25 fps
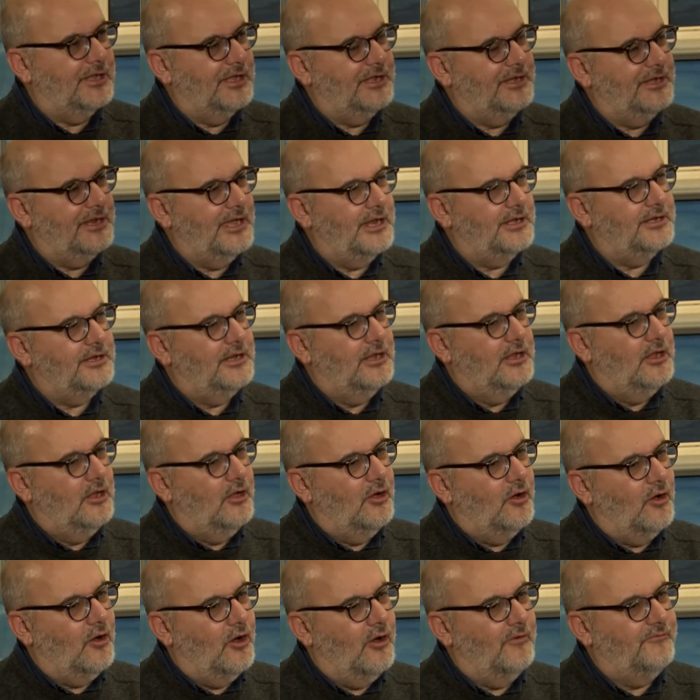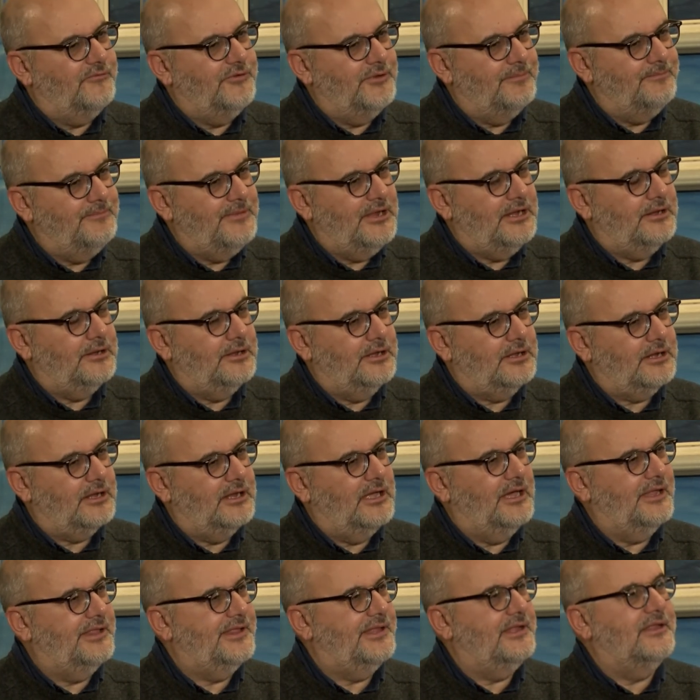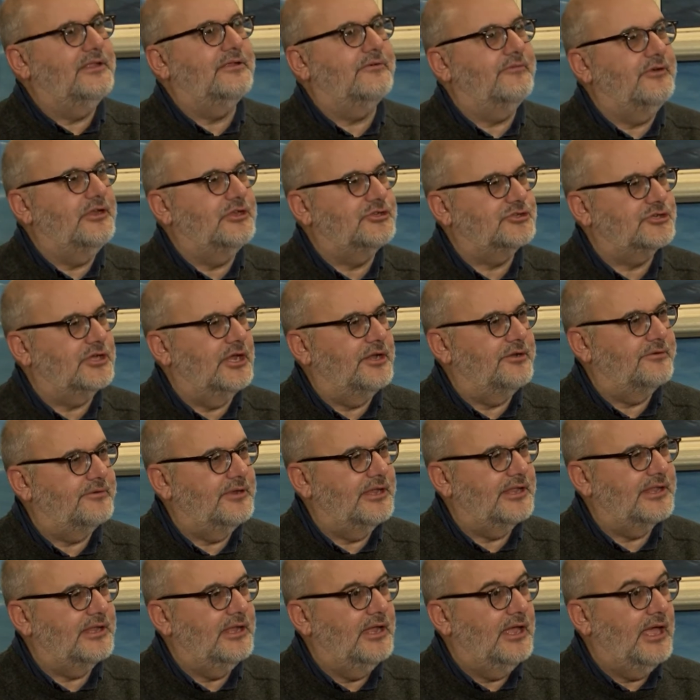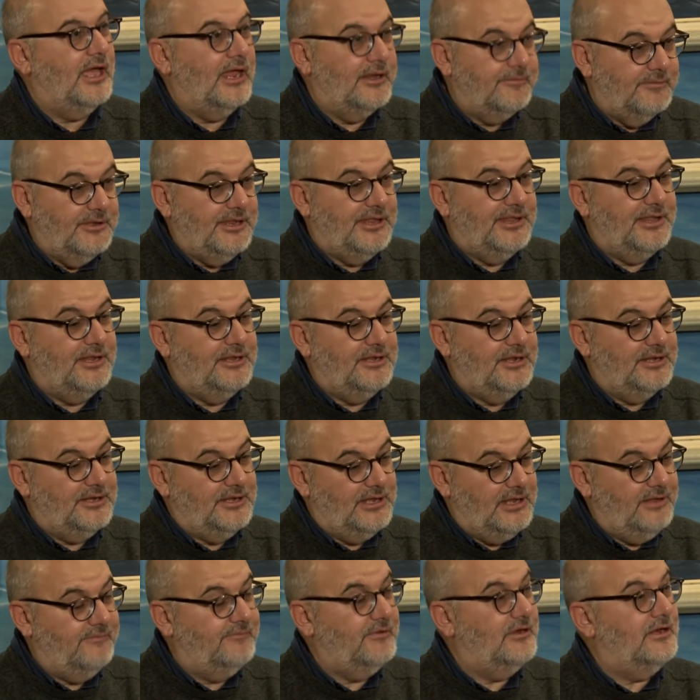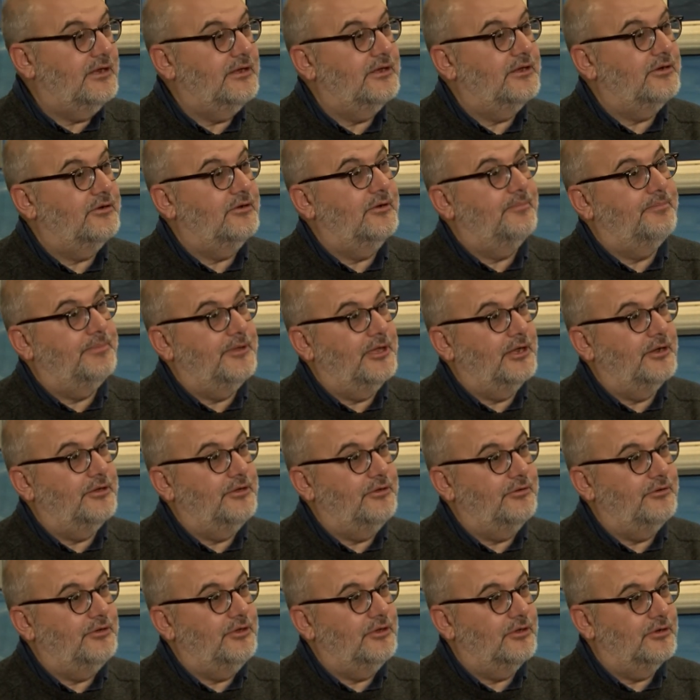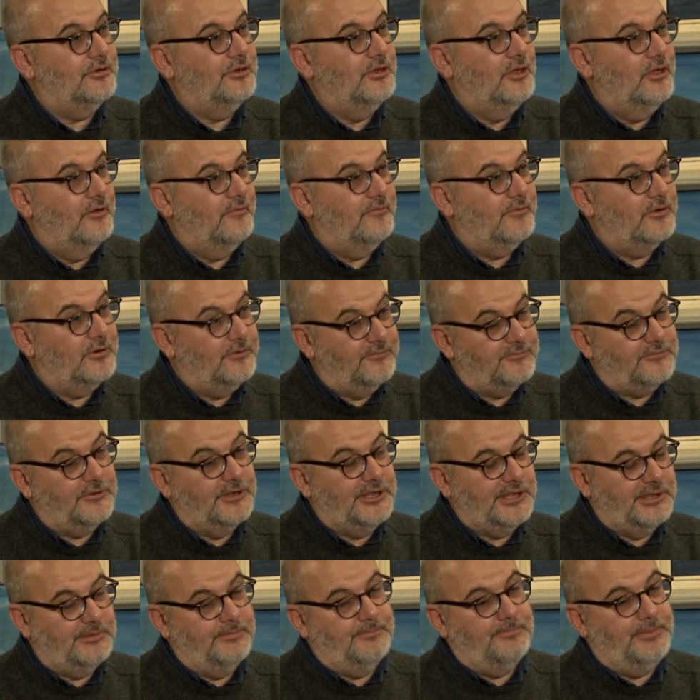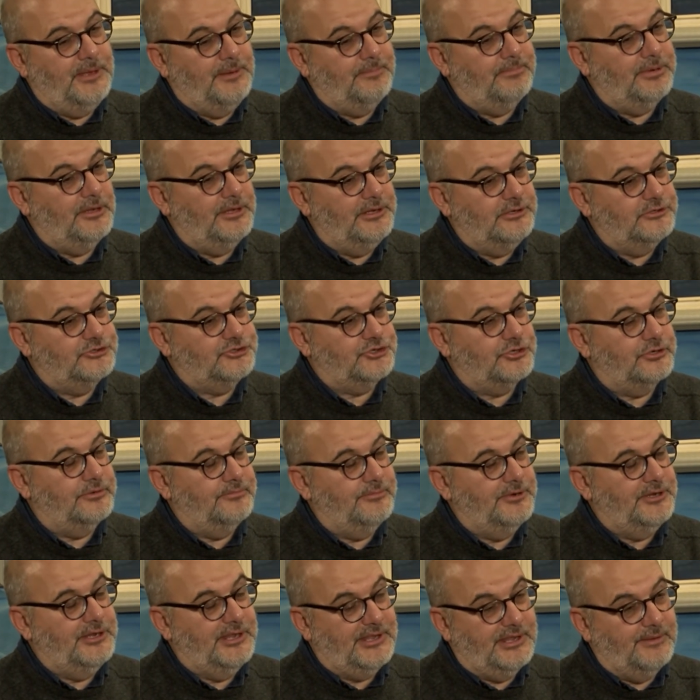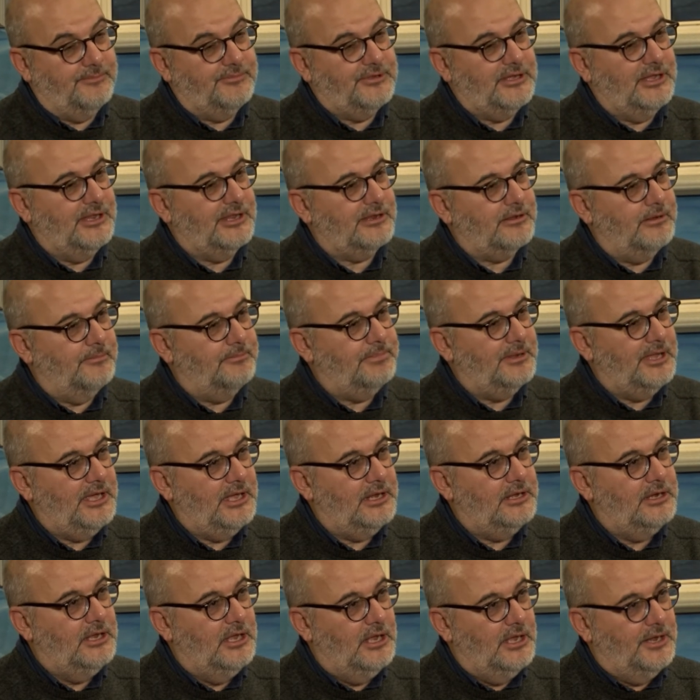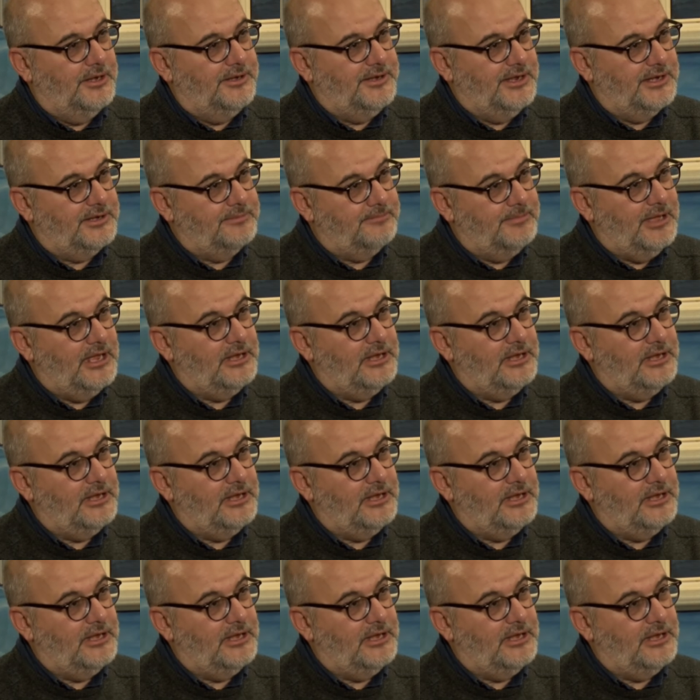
it like that, of the middle class in the rich countries. And we see that even in the European Union, where of course people in Germany sometimes complain that